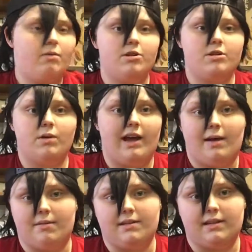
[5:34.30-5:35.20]
which is what
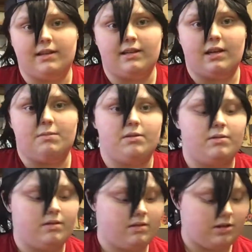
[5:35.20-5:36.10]
happens anytime you
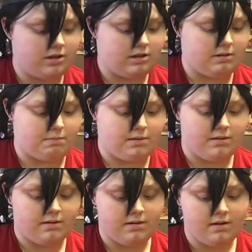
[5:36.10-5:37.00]
ship
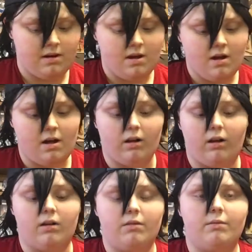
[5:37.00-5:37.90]

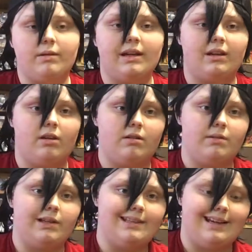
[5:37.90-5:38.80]
along, get a long
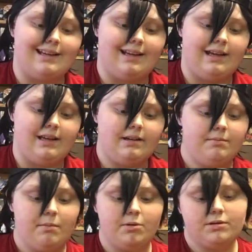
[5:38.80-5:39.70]
wig secondhand,
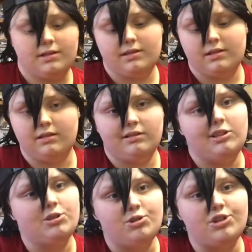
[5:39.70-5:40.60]
most
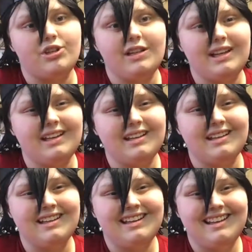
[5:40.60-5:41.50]
usually.
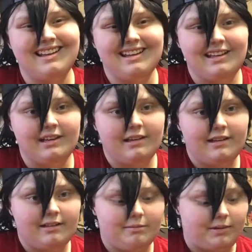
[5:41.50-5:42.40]

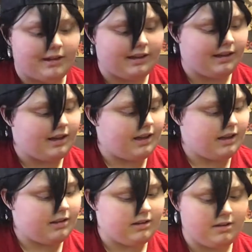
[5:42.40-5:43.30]
Yeah,
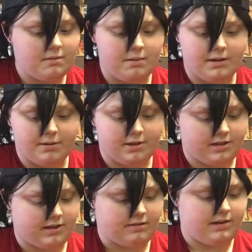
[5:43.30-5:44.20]
I'll be
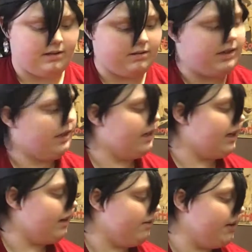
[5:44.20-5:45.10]
brushing that one out and taking
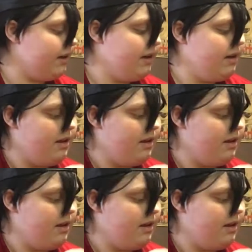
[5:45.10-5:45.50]
care of it.